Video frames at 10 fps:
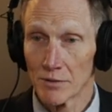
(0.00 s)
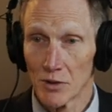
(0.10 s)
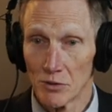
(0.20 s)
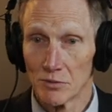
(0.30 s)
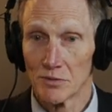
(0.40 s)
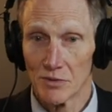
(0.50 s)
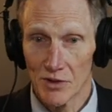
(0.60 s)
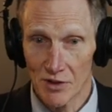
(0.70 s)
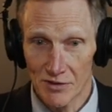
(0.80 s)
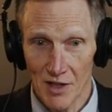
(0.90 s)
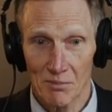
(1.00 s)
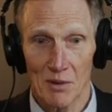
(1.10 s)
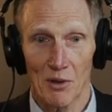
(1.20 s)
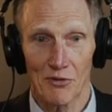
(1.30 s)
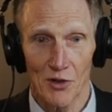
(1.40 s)
I've who, heard of him. Some
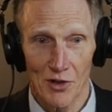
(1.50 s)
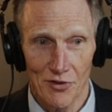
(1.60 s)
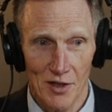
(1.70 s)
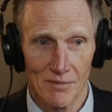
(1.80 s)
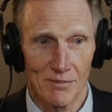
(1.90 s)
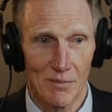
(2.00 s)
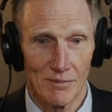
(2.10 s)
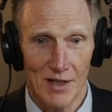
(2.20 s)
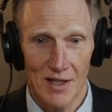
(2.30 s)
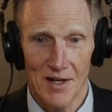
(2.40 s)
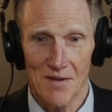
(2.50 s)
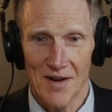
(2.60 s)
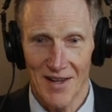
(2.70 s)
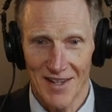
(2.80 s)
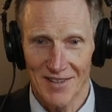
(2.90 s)
people have heard of him. Uh,
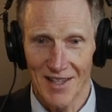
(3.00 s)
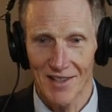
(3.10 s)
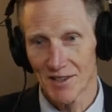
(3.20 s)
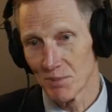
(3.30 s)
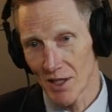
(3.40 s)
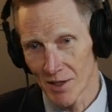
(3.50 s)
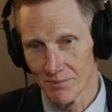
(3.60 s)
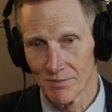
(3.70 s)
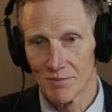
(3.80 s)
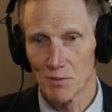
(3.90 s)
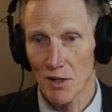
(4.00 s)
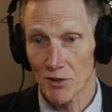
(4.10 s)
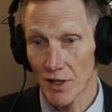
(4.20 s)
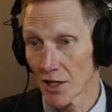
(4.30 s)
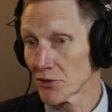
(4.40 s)
and yeah, he became special
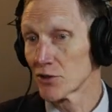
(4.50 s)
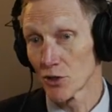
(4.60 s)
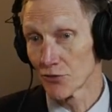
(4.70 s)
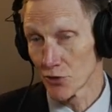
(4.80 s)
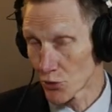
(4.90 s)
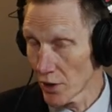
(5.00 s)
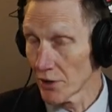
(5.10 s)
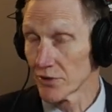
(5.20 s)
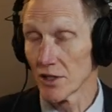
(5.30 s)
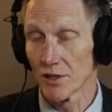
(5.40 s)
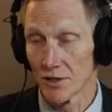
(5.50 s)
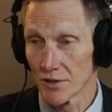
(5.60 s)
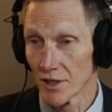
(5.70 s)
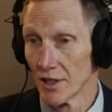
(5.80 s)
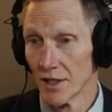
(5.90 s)
counsel. He served for twelve
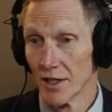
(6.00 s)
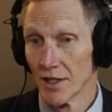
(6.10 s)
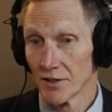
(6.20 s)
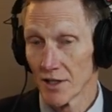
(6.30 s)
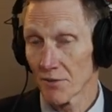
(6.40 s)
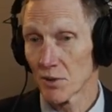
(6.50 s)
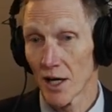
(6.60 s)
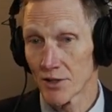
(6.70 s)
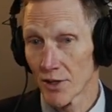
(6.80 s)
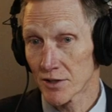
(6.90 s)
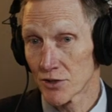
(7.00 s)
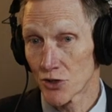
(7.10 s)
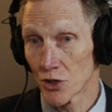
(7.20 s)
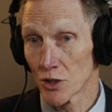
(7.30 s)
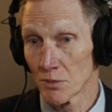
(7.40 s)
years. The F B I director's
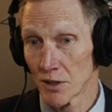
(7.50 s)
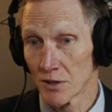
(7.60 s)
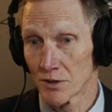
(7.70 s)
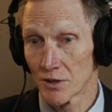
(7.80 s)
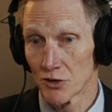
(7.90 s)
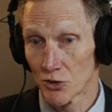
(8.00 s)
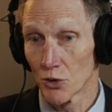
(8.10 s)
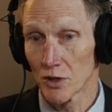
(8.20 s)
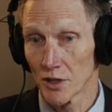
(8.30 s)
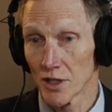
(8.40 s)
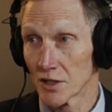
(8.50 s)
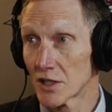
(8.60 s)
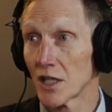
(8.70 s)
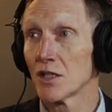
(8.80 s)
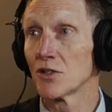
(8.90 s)
term is historically a
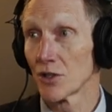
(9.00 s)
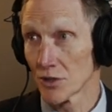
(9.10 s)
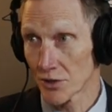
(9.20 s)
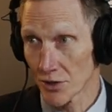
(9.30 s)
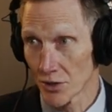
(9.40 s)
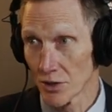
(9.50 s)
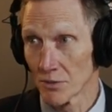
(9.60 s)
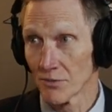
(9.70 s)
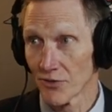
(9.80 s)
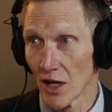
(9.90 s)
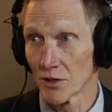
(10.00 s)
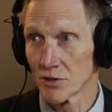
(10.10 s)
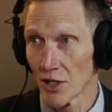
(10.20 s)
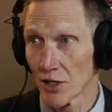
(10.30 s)
ten-year term, following J.